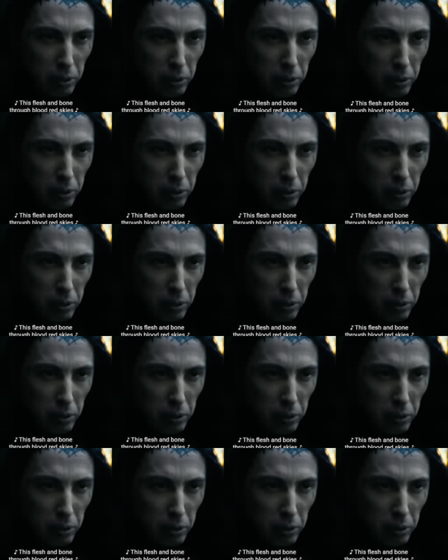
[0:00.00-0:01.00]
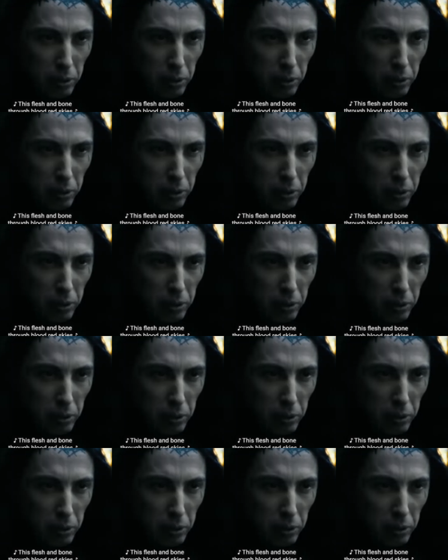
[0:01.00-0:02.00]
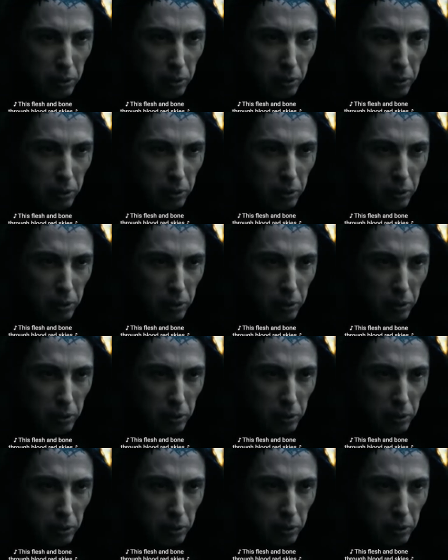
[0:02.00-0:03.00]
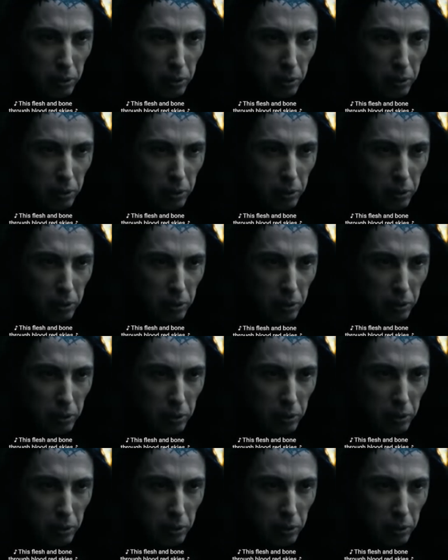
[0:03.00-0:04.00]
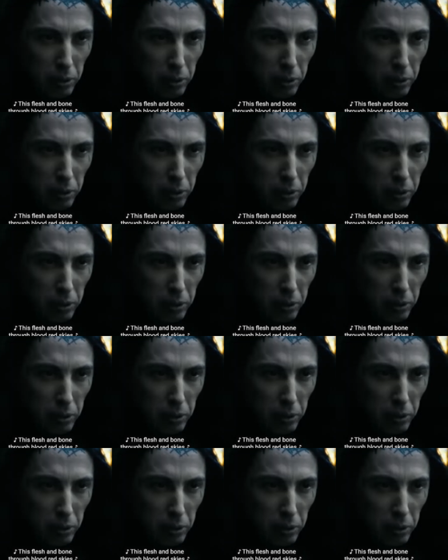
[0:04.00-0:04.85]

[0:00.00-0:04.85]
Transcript: (silent)